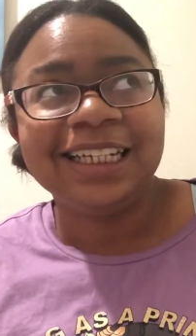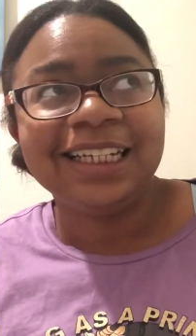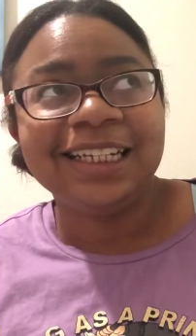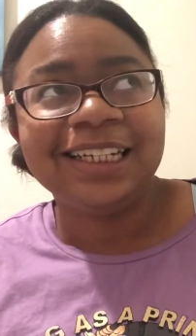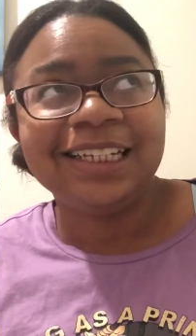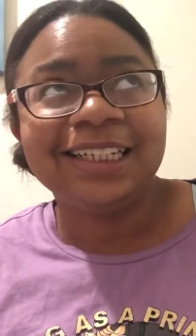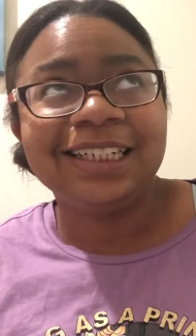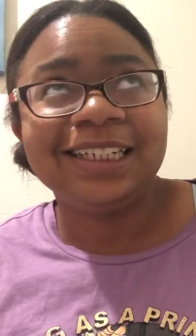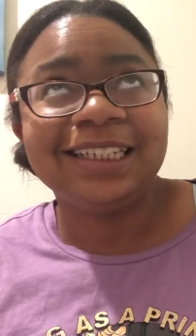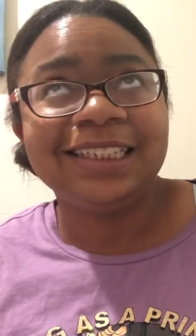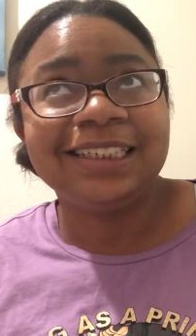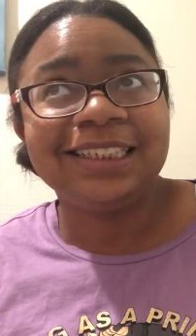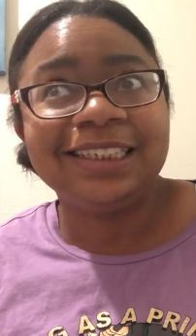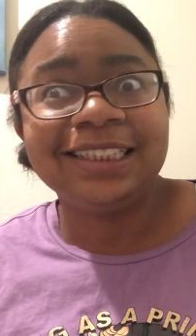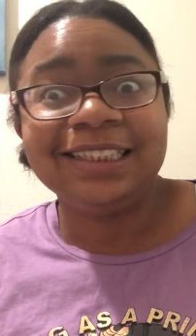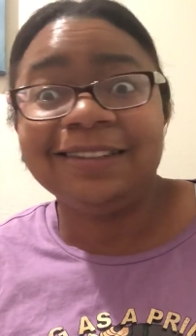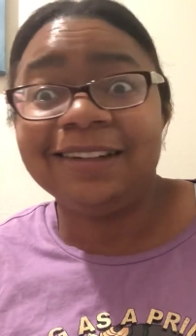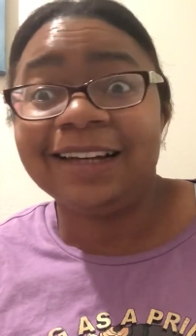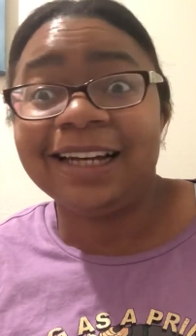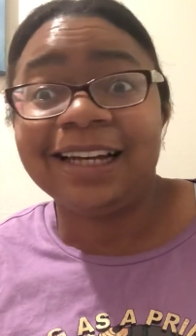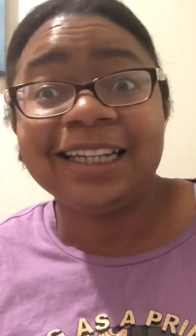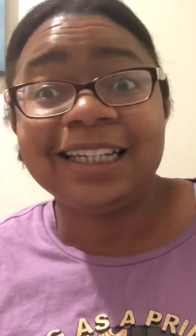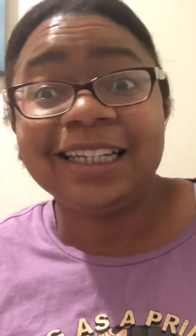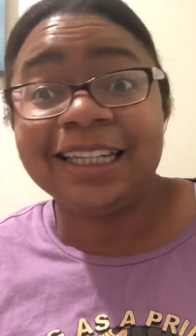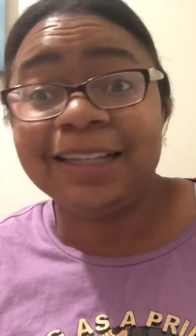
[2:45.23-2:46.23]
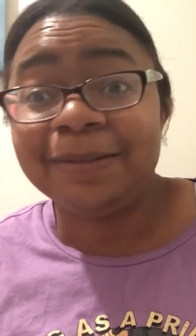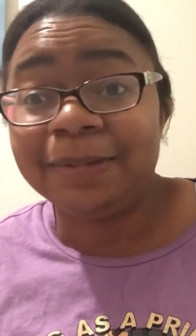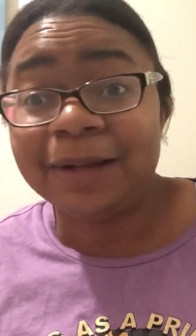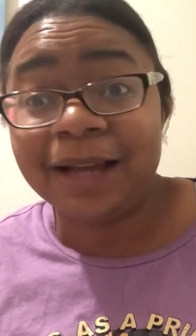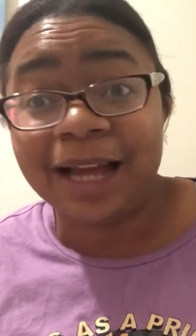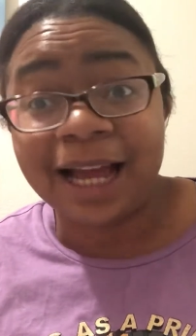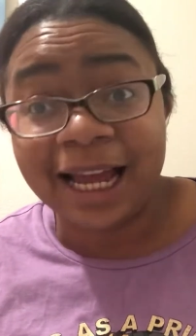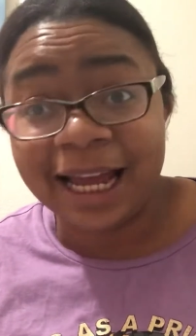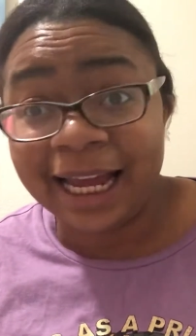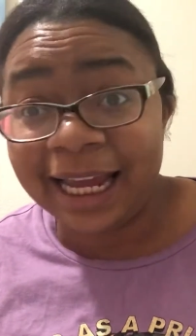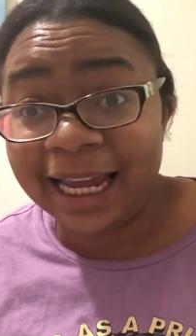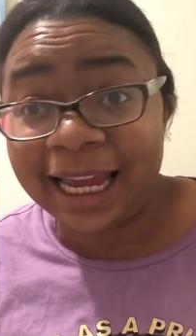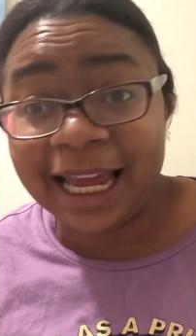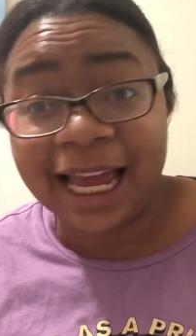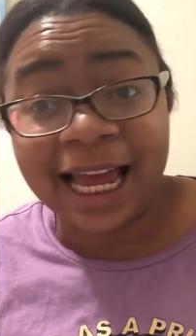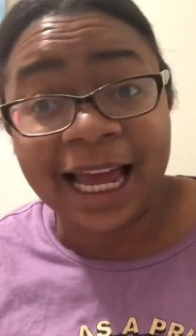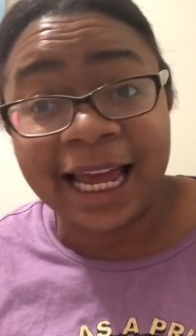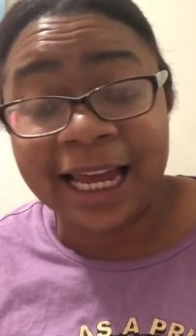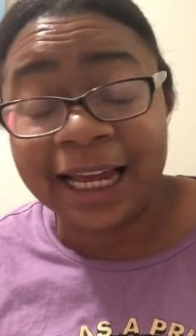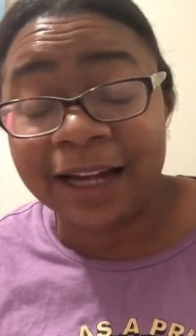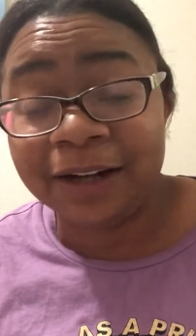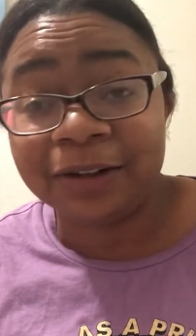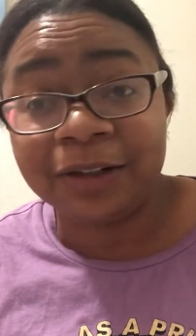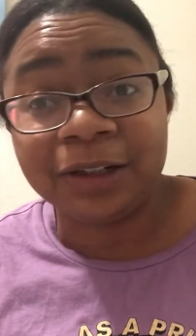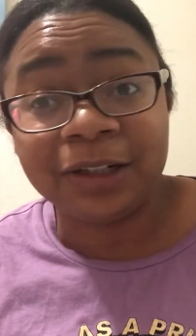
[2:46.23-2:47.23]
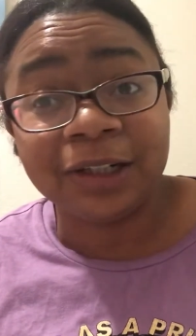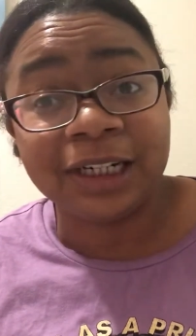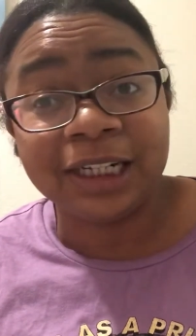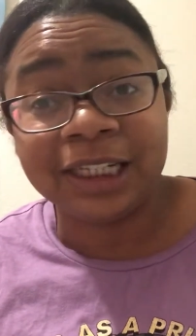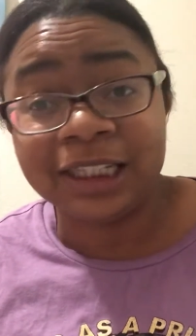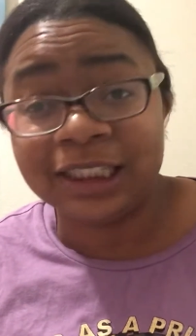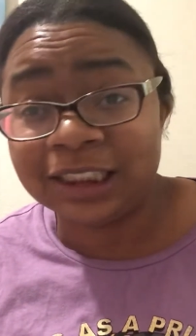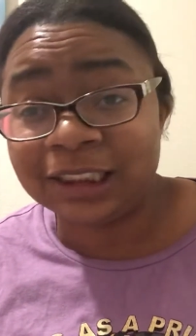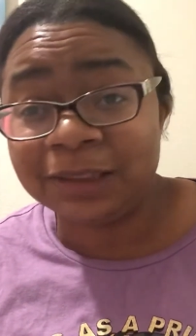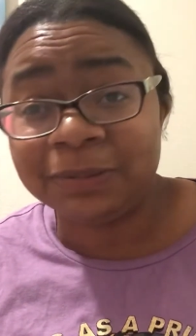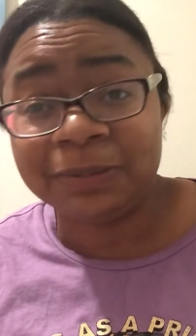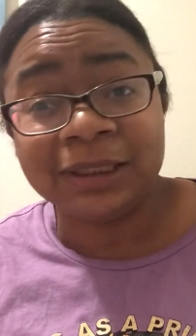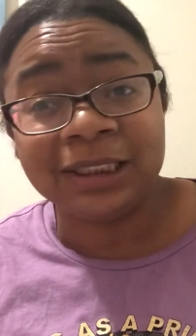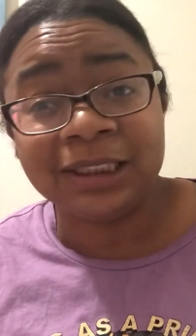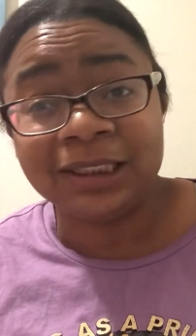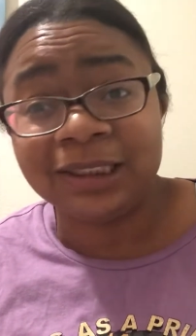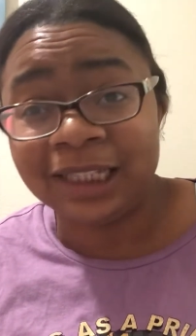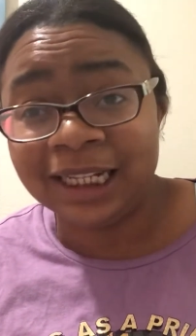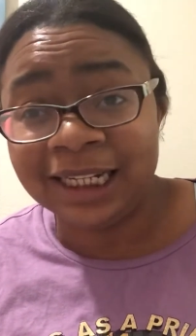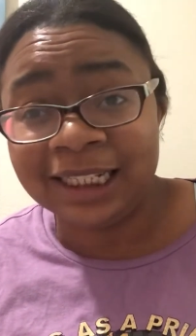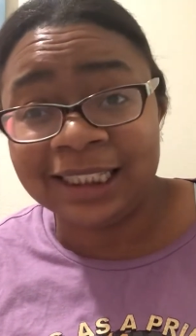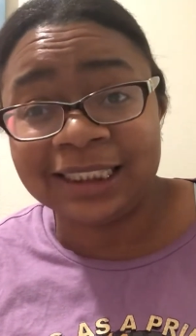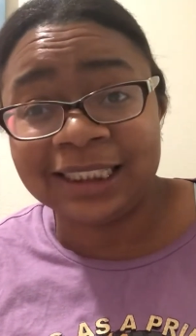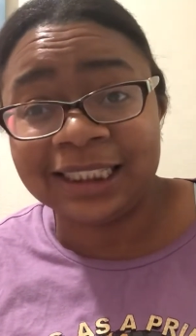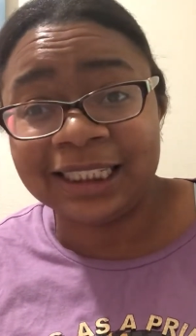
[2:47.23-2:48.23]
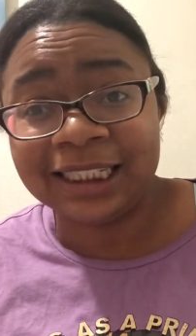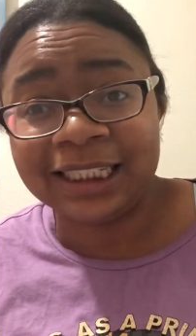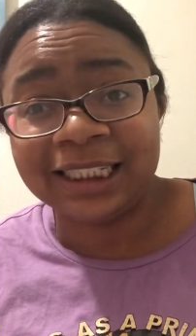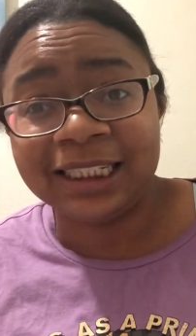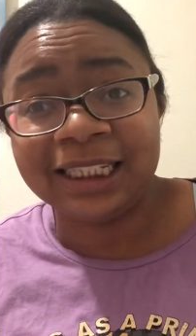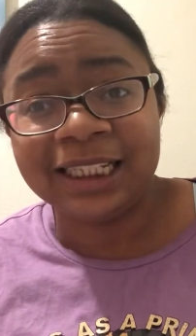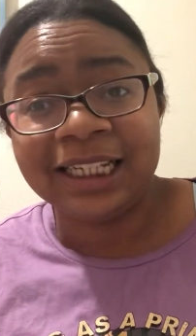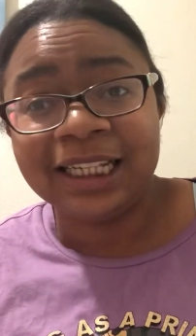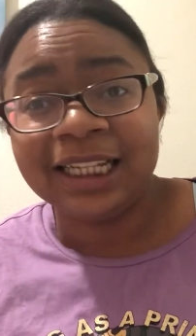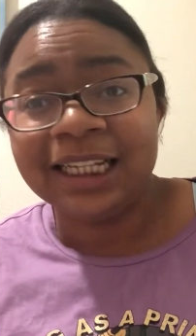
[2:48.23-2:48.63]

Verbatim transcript: because you got to keep a hot eye on her husband, Jason,